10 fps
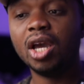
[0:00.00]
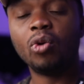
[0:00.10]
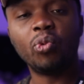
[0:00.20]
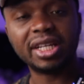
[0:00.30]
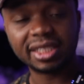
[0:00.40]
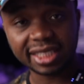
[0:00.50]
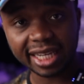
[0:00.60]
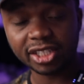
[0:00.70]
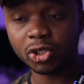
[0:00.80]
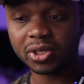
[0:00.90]
We
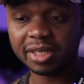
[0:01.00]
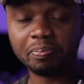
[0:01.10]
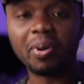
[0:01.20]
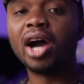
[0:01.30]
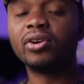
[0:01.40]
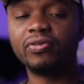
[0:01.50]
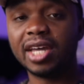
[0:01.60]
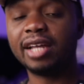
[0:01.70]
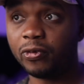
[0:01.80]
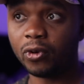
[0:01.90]
intend using part of
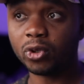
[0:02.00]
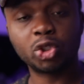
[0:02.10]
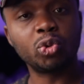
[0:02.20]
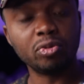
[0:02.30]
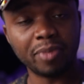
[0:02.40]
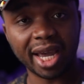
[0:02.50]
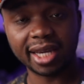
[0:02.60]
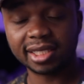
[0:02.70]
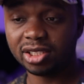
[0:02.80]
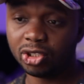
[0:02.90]
that for school bags.